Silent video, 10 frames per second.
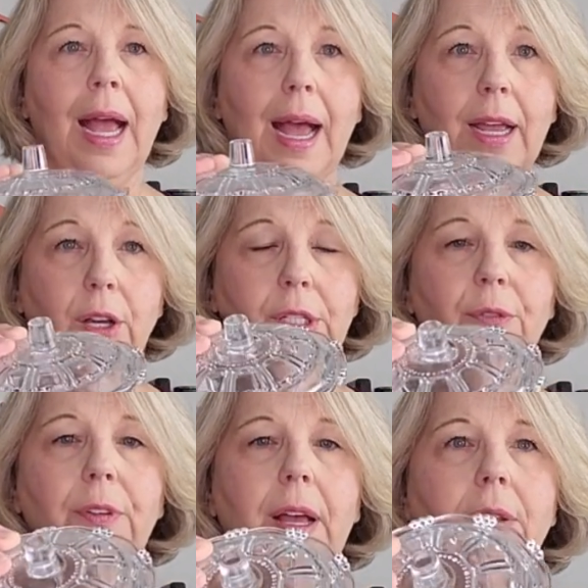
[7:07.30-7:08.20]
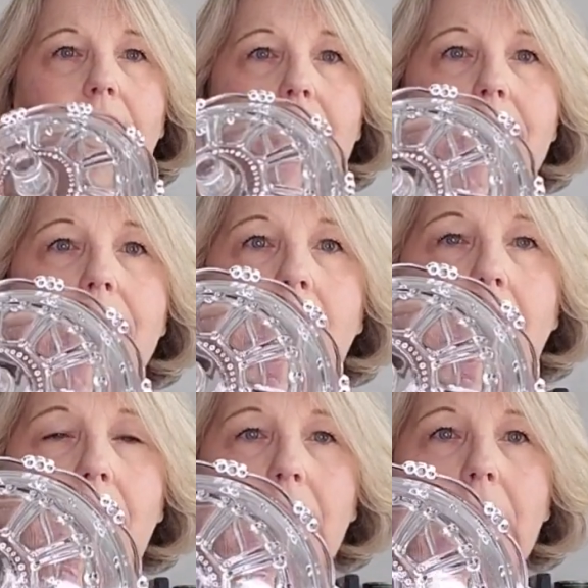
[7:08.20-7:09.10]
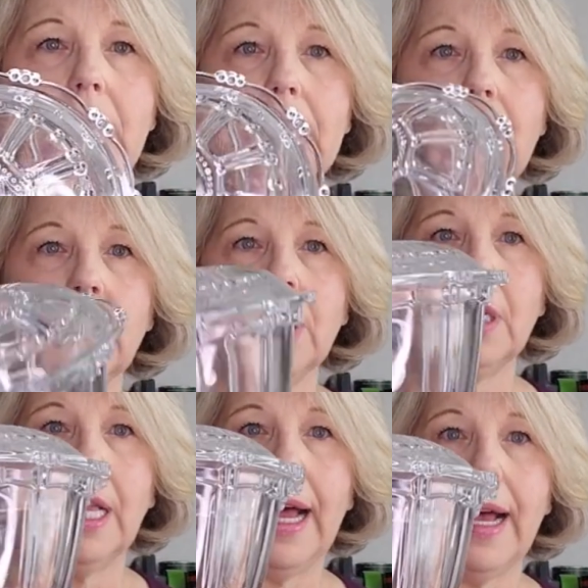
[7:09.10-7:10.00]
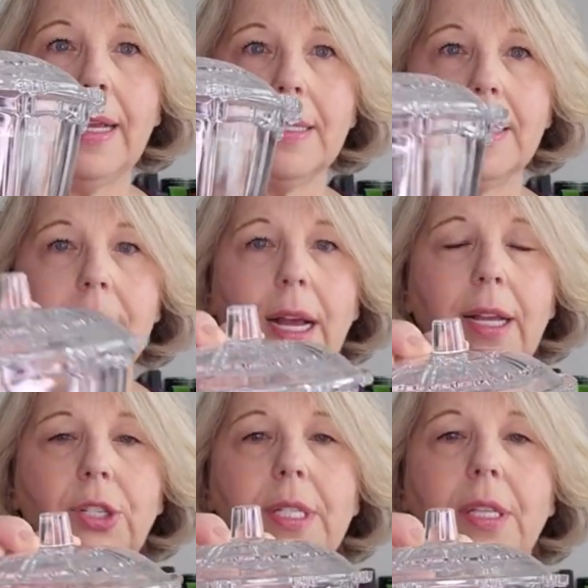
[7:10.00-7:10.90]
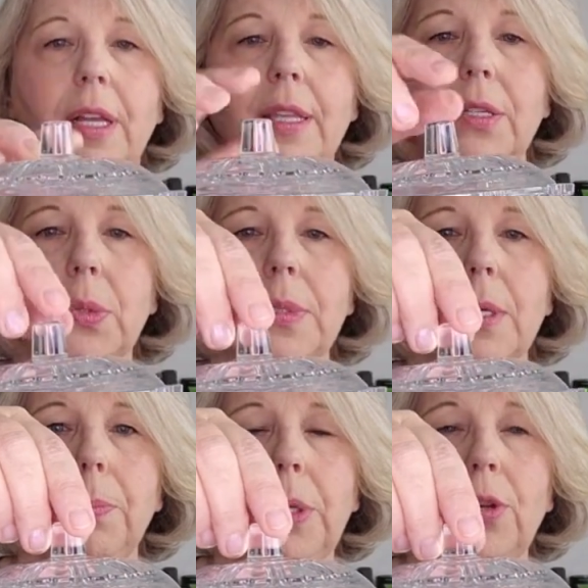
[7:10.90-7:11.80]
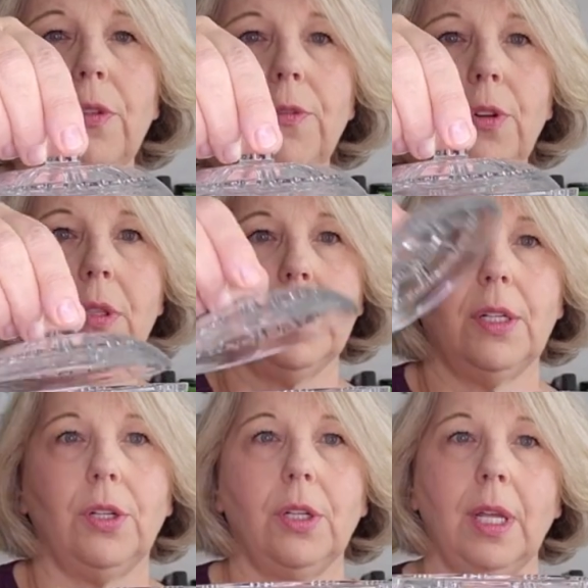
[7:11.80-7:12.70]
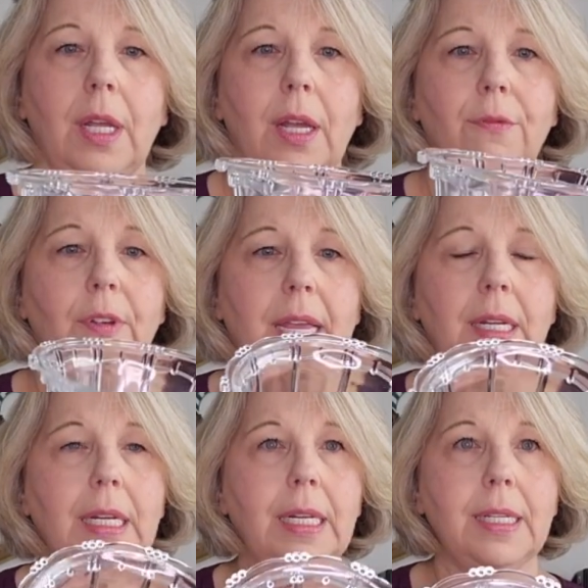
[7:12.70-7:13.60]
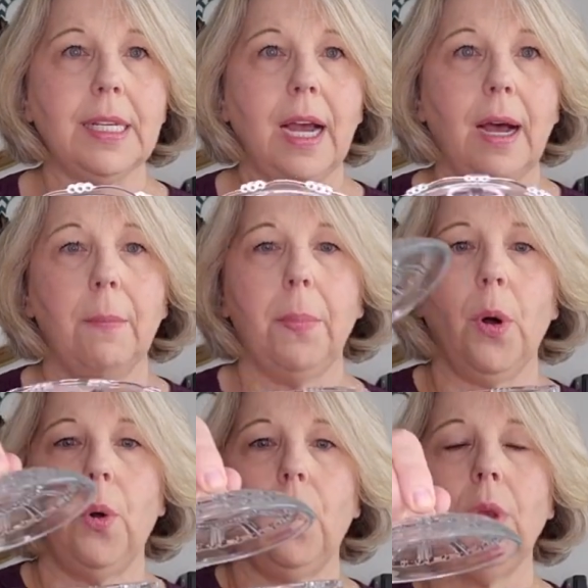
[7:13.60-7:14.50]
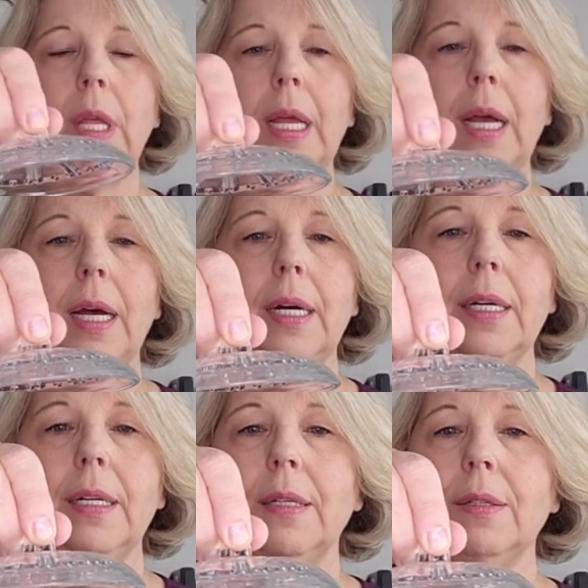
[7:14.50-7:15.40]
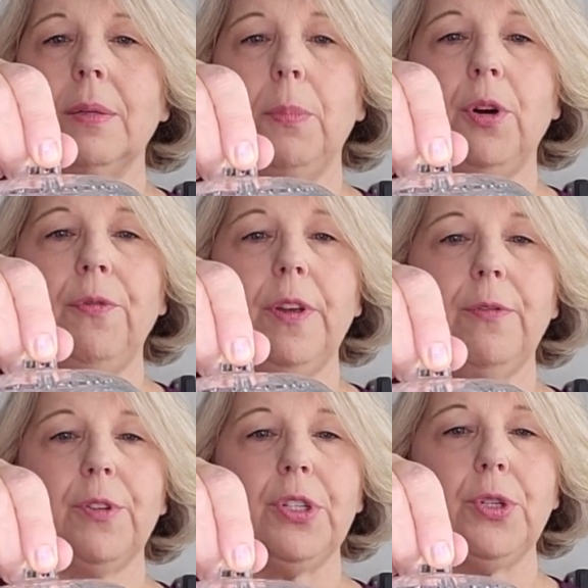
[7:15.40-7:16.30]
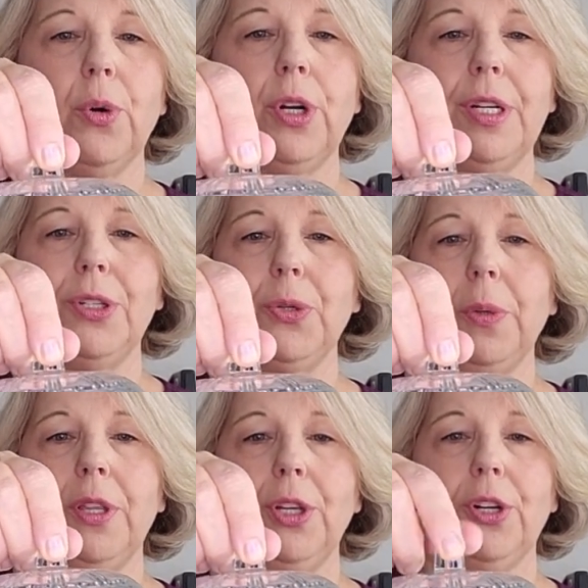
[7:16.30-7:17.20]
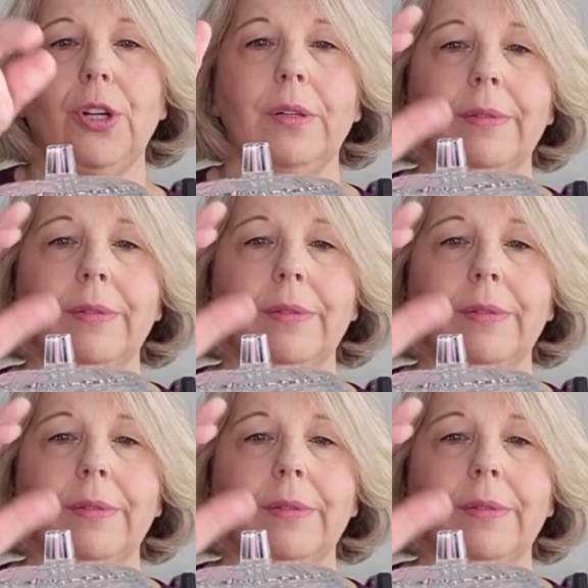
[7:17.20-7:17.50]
I also found this clear glass. I just thought this was a beautiful little vanity top bowl, perfect for storage with your